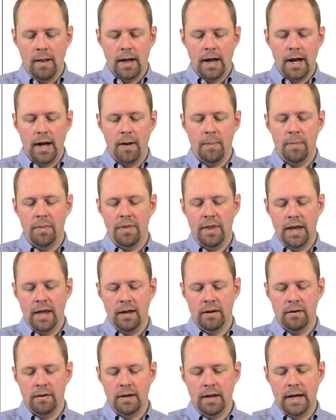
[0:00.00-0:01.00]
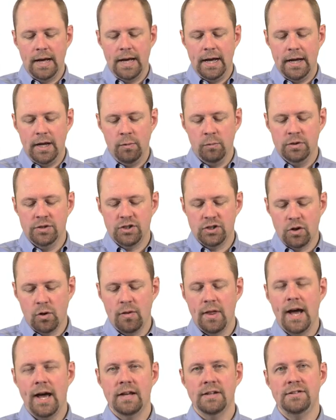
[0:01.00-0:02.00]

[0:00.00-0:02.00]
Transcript: then it would show that